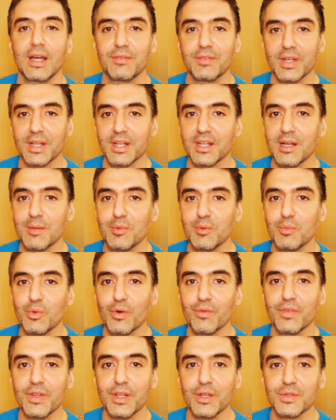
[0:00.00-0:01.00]
I've got a couple more
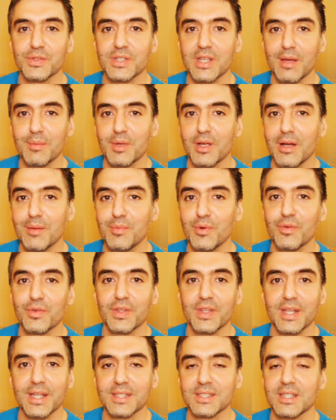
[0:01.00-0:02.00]
videos coming up over
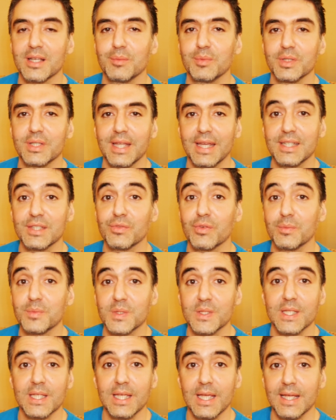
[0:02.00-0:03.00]
the next couple days from
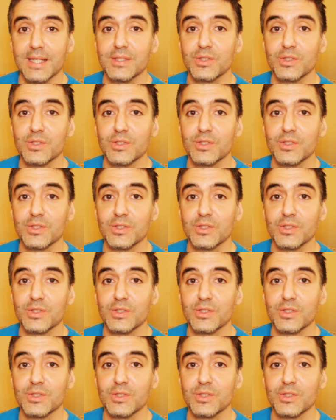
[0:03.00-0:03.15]
C E S,